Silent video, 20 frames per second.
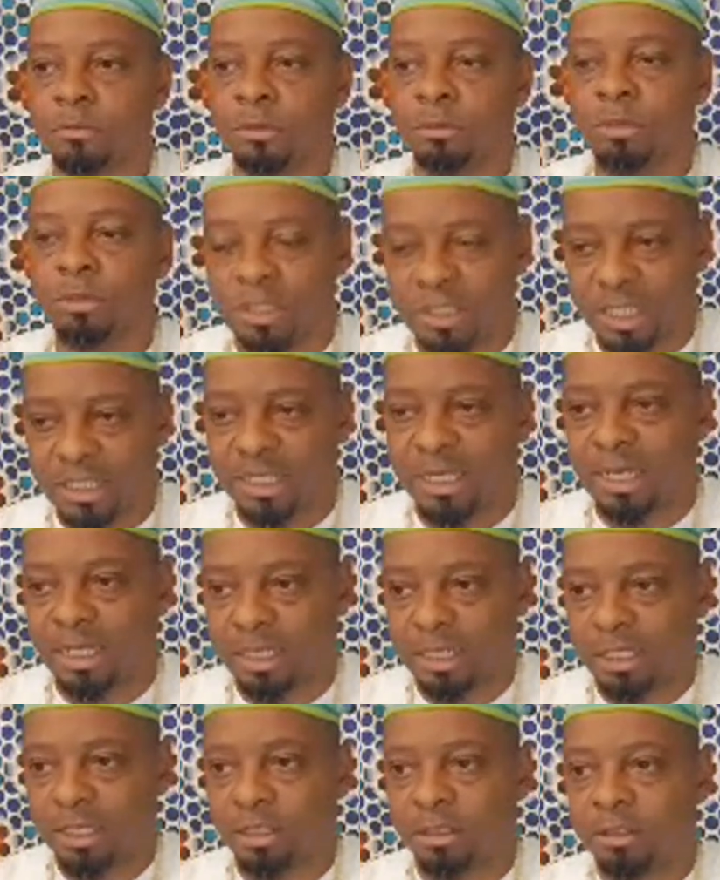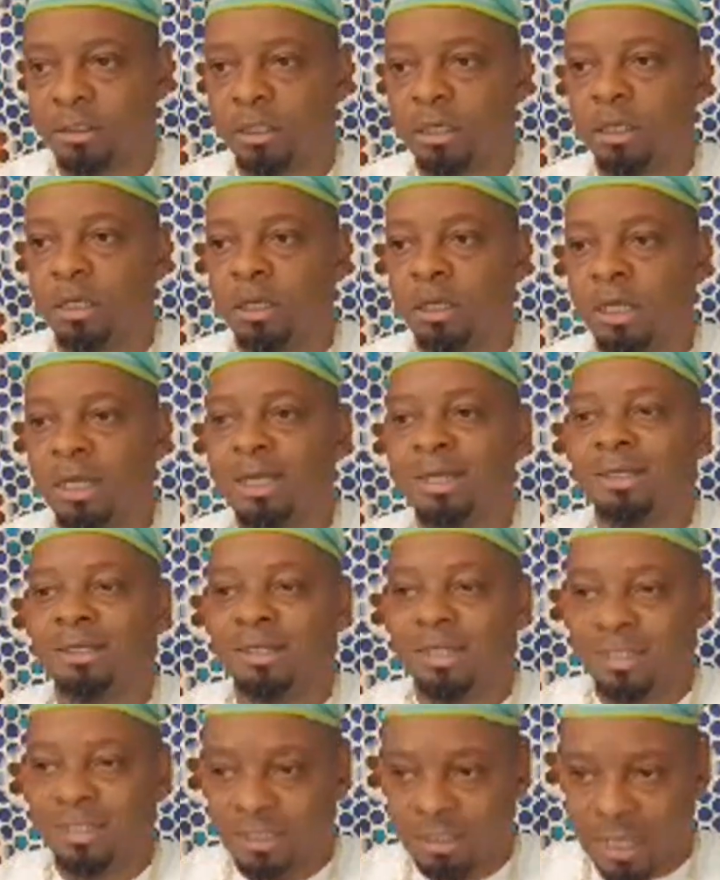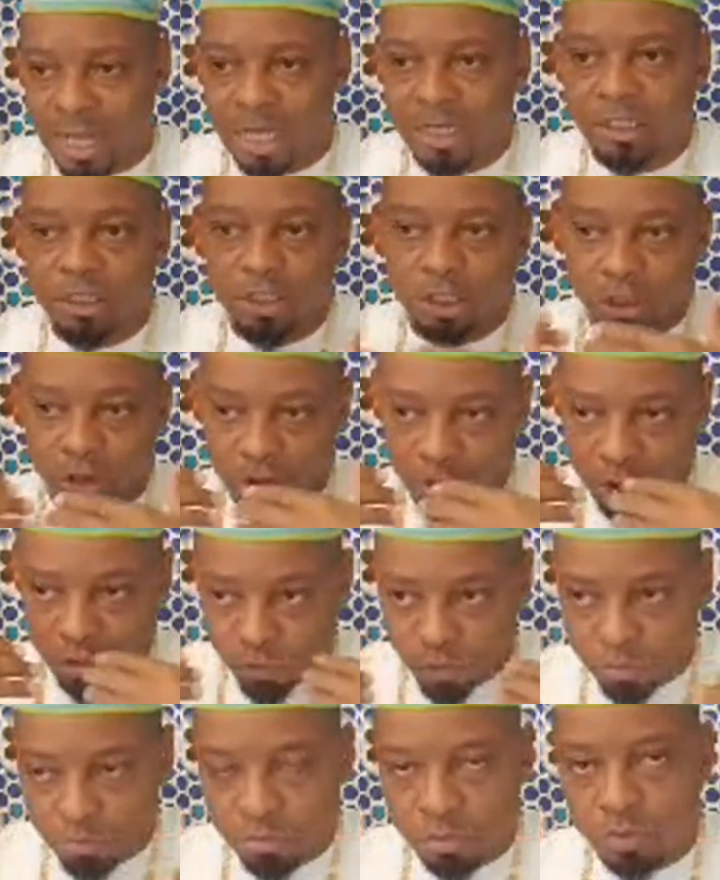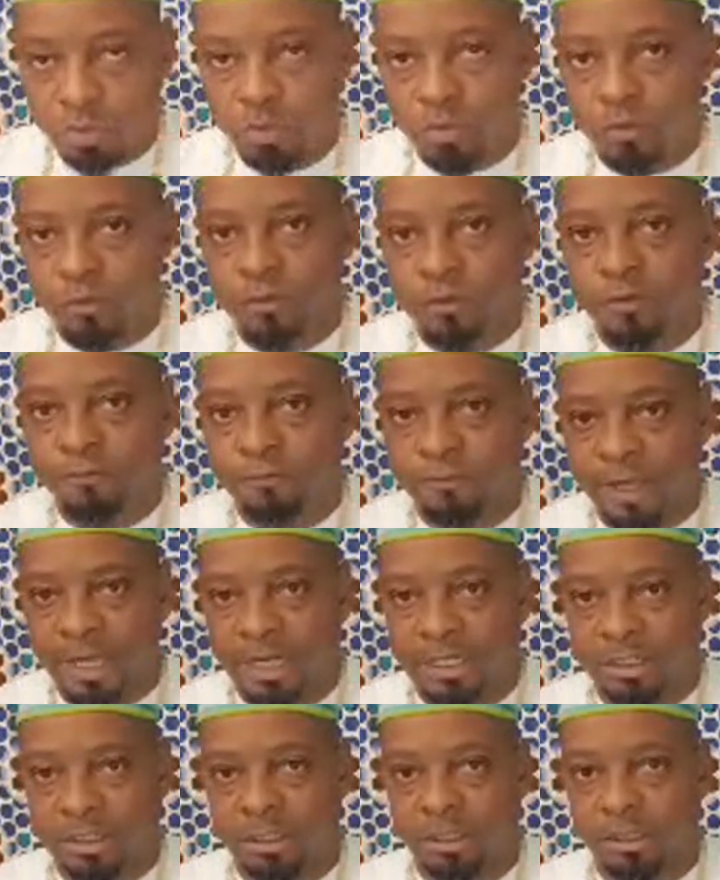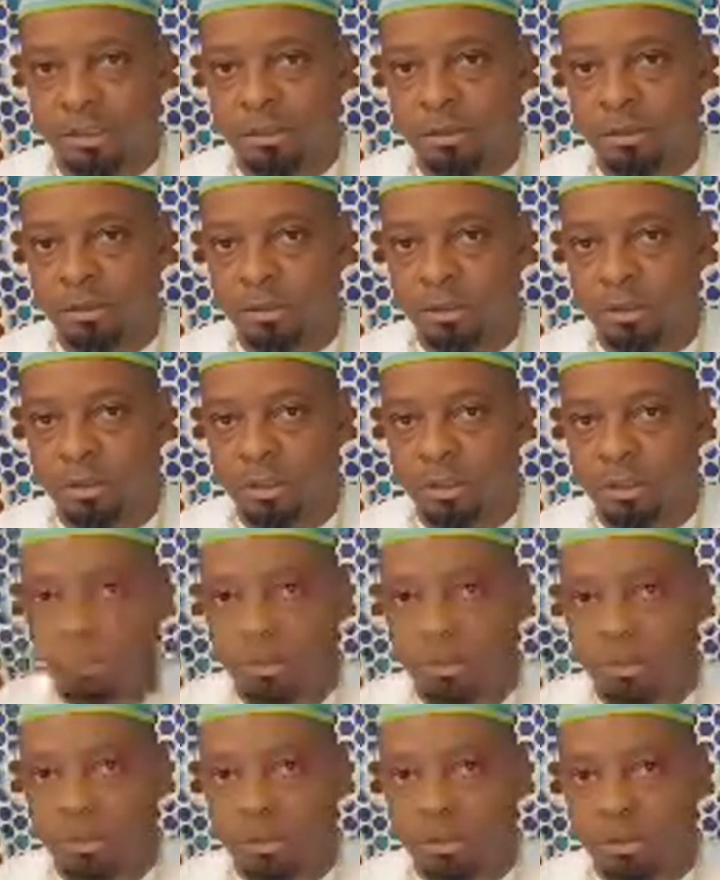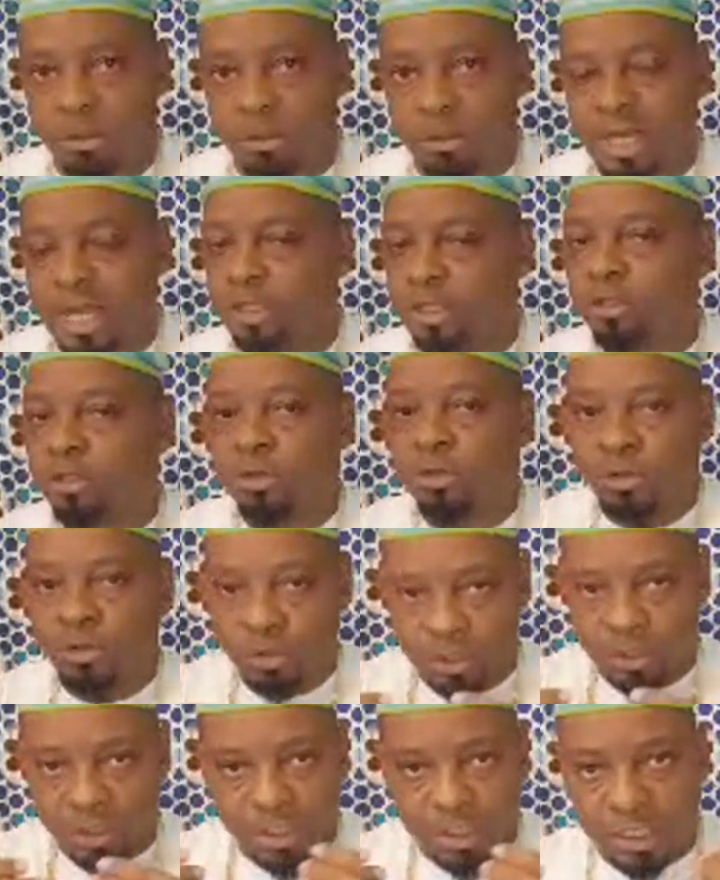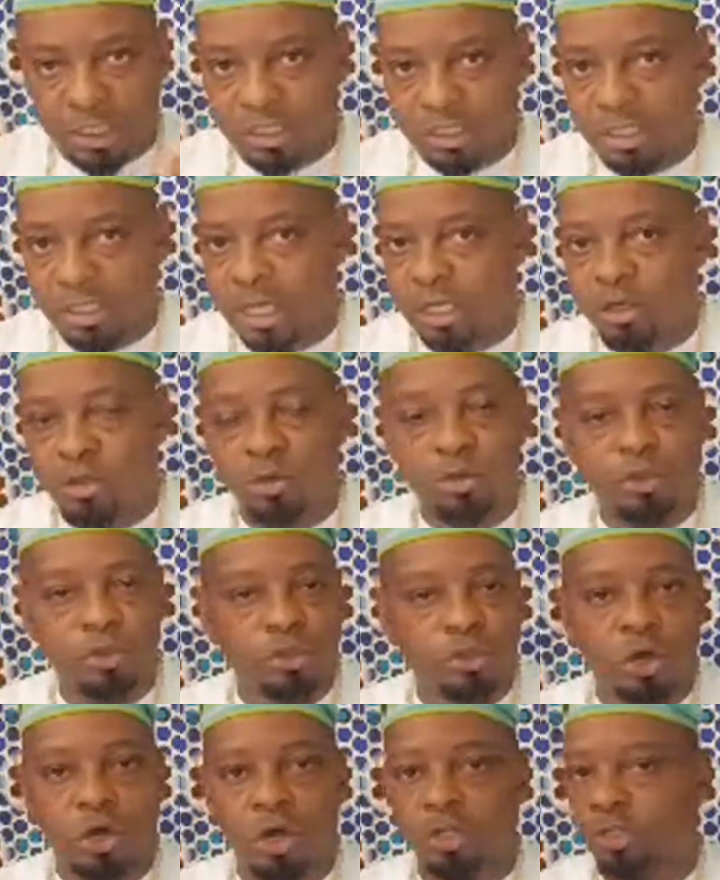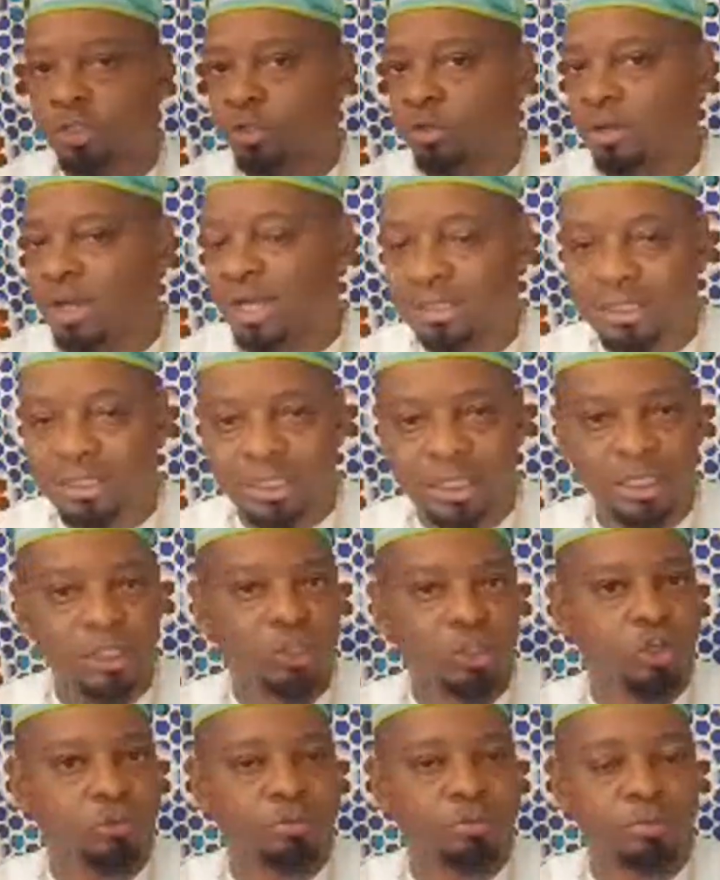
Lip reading: Let me say that again. It's not until you remove the fantasy that those things, that your thoughts, your ideas, your